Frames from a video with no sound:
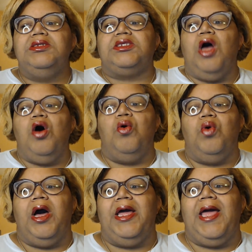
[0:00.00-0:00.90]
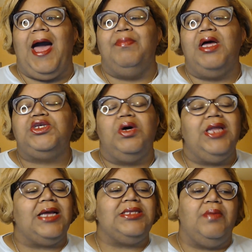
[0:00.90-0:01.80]
So I'm not sure,
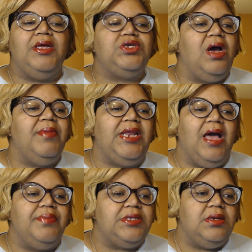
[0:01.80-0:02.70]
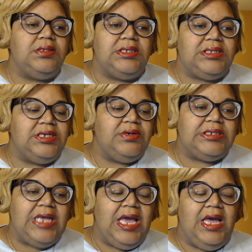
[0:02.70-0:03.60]
like I said, I'm not sure how many episodes this
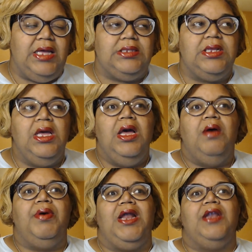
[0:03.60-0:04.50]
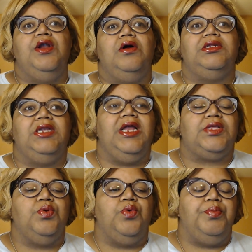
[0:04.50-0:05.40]
series has, but I know that the
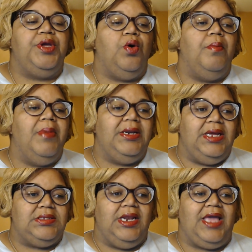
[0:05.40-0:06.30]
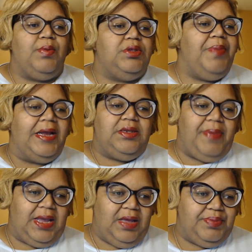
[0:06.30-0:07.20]
next one will be on Monday. So they gave us
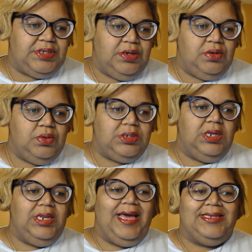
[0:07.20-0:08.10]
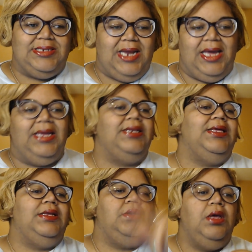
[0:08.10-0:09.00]
back-to-back episodes last night, and
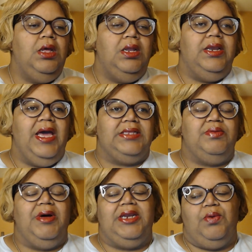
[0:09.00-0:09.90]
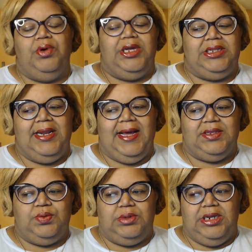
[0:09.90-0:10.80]
then next Monday we'll get the
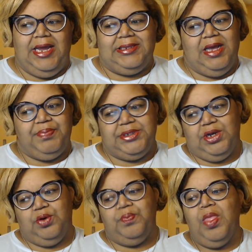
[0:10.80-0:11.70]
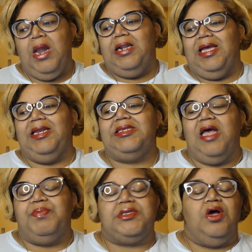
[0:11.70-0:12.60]
next episode. Now, this
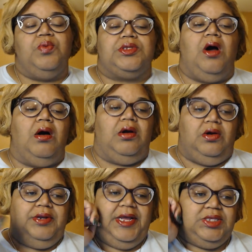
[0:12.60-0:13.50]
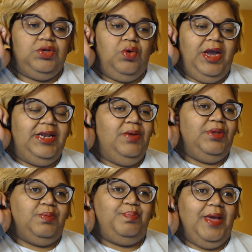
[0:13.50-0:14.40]
episode was called Girl Next Door, and it
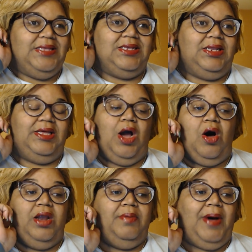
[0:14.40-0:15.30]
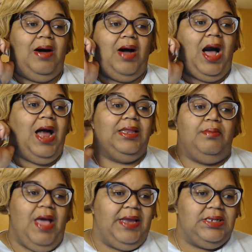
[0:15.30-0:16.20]
was basically all about Holly
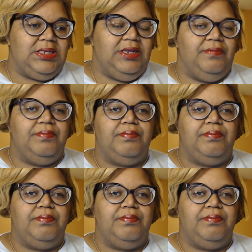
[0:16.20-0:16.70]
Madison.